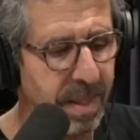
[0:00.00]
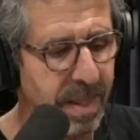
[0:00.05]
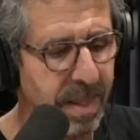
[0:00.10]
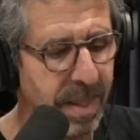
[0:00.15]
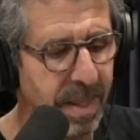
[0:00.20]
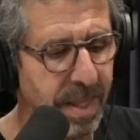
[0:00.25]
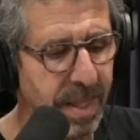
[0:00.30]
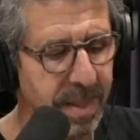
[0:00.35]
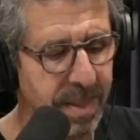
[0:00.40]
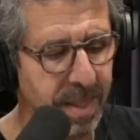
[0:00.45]

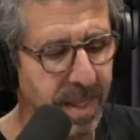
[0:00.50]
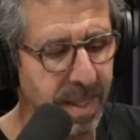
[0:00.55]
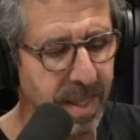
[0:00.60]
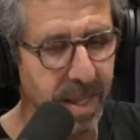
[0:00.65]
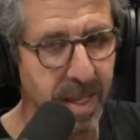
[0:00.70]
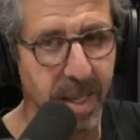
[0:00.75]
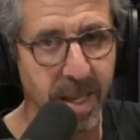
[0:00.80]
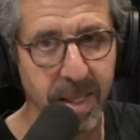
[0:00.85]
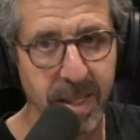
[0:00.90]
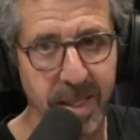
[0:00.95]

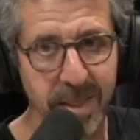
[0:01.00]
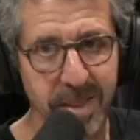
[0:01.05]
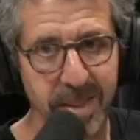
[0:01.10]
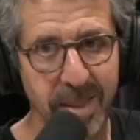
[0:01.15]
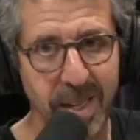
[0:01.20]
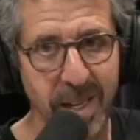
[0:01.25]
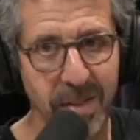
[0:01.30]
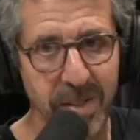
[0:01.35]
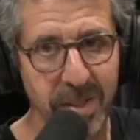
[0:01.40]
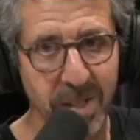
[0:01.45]
It's
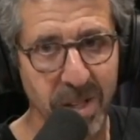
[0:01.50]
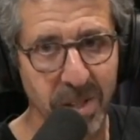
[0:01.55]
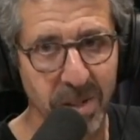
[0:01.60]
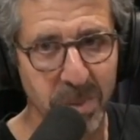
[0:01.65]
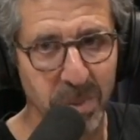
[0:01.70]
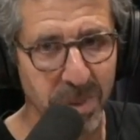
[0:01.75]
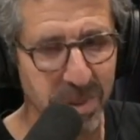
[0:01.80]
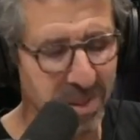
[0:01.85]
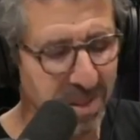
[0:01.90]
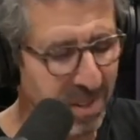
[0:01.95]
kind of a tongue
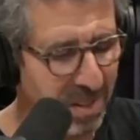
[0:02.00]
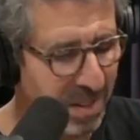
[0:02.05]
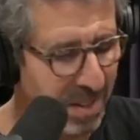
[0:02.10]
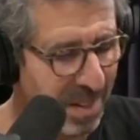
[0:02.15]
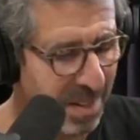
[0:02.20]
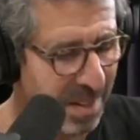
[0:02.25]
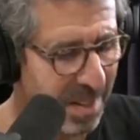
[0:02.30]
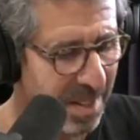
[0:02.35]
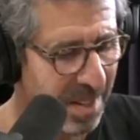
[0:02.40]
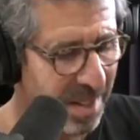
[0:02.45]
twister.
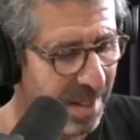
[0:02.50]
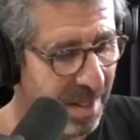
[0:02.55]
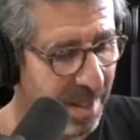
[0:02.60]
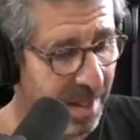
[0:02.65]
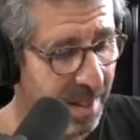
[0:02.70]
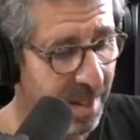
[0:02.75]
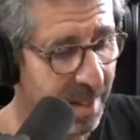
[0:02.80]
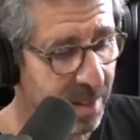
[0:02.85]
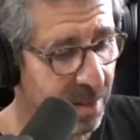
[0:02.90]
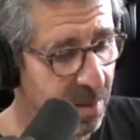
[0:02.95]

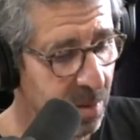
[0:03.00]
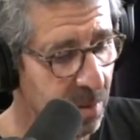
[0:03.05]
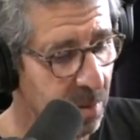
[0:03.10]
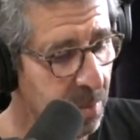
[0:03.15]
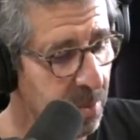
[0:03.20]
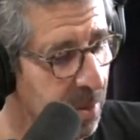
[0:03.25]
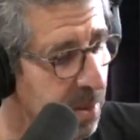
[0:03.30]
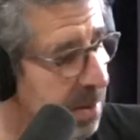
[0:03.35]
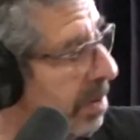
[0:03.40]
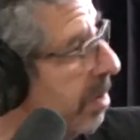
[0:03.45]
And so the
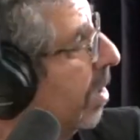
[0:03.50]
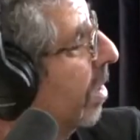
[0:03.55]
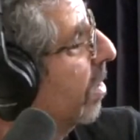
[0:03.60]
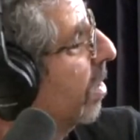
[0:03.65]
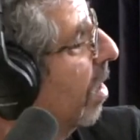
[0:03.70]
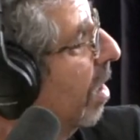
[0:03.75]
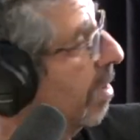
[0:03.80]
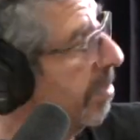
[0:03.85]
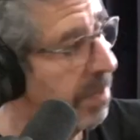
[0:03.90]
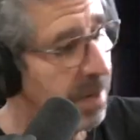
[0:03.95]
book starts
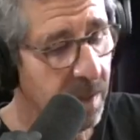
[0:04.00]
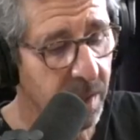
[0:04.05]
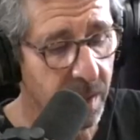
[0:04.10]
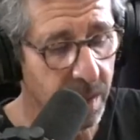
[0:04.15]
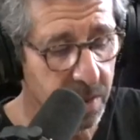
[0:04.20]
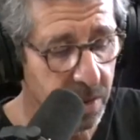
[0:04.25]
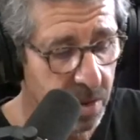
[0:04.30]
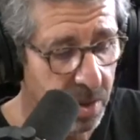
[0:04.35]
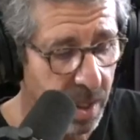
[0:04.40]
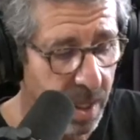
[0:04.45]
off,
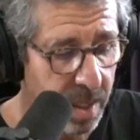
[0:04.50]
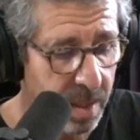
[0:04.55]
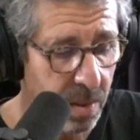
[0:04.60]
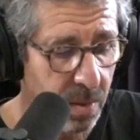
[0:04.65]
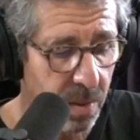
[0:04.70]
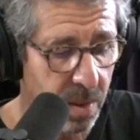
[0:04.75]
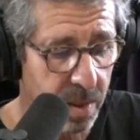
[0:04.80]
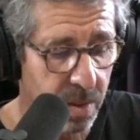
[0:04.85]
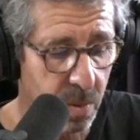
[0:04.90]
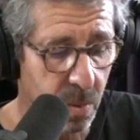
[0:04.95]
on
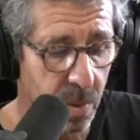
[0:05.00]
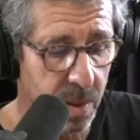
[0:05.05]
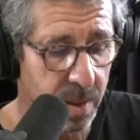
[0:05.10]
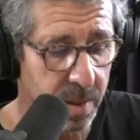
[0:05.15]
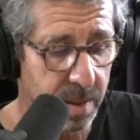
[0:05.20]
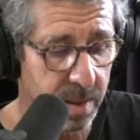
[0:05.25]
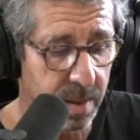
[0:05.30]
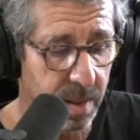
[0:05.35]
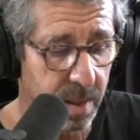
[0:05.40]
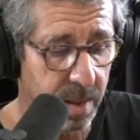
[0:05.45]
January
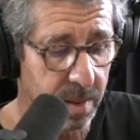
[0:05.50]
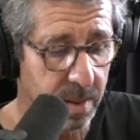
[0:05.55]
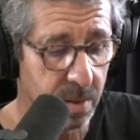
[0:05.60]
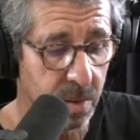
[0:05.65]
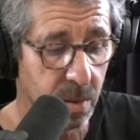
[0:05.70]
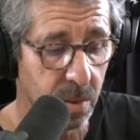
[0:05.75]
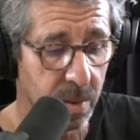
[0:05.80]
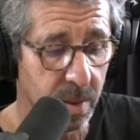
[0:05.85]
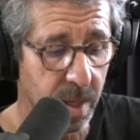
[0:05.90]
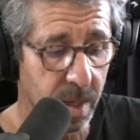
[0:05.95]
26,
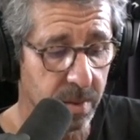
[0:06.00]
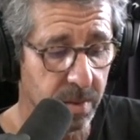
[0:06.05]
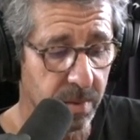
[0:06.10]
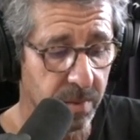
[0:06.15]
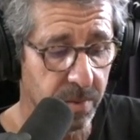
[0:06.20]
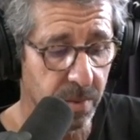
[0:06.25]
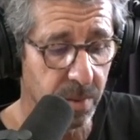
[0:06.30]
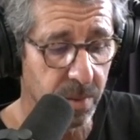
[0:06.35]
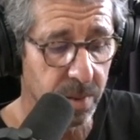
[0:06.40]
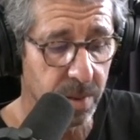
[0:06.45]

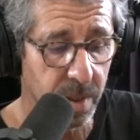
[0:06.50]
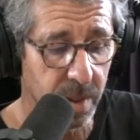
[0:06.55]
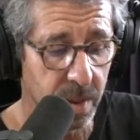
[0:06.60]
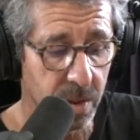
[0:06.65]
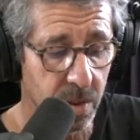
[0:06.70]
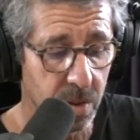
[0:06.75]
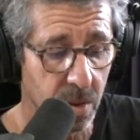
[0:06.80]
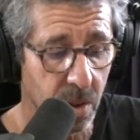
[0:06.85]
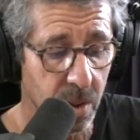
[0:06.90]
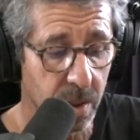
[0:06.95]
2014,
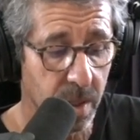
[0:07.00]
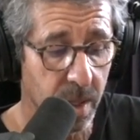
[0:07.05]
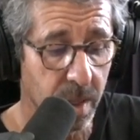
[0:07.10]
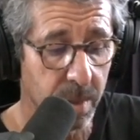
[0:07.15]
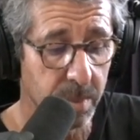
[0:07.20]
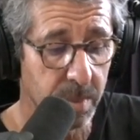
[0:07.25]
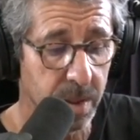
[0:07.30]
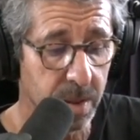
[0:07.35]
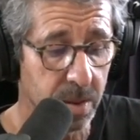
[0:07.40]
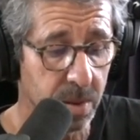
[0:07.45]
Charnel
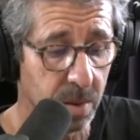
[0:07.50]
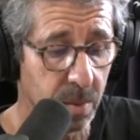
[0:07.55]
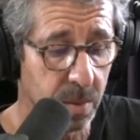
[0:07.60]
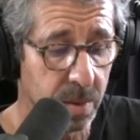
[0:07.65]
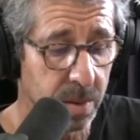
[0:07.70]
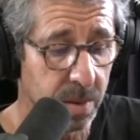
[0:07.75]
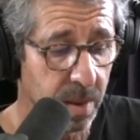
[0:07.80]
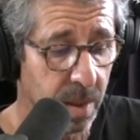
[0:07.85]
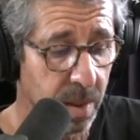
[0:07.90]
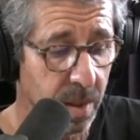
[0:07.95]
Mitchell
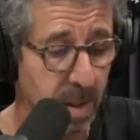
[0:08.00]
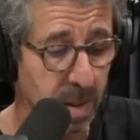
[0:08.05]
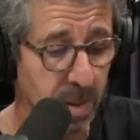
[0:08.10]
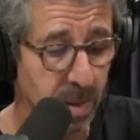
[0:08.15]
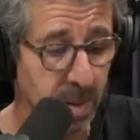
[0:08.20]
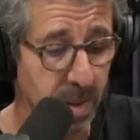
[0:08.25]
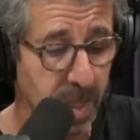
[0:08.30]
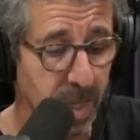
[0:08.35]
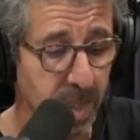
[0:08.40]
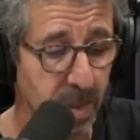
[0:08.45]
was sitting on her
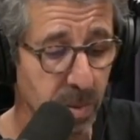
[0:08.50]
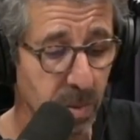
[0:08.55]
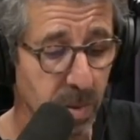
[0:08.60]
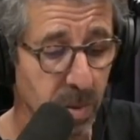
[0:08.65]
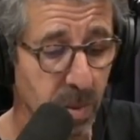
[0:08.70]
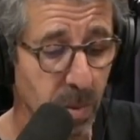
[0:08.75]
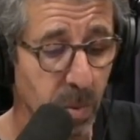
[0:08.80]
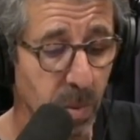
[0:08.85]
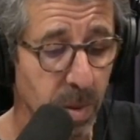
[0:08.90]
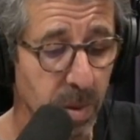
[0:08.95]
couch with
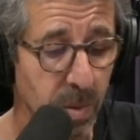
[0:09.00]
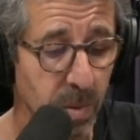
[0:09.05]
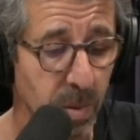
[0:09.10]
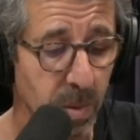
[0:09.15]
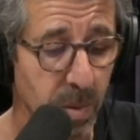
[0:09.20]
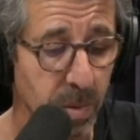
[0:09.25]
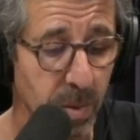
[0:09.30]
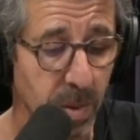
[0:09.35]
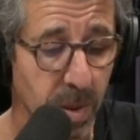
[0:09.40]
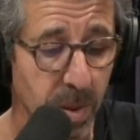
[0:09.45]
her 1-year-old daughter